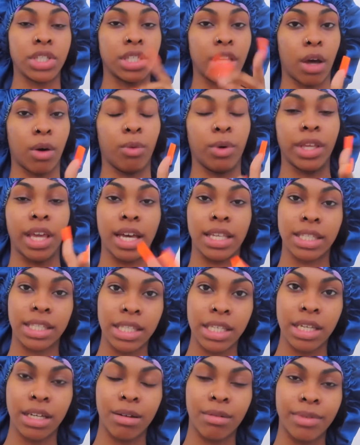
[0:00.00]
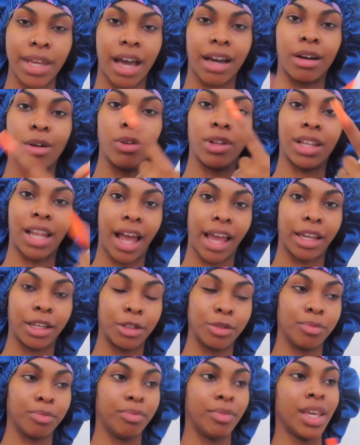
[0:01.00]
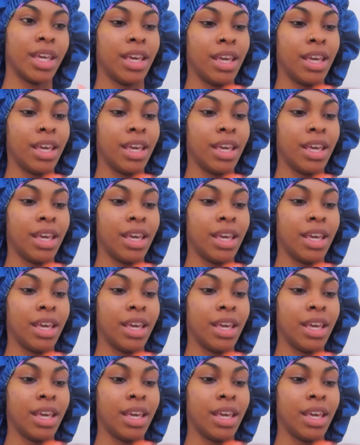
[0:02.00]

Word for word: So when y'all see them, y'all go like them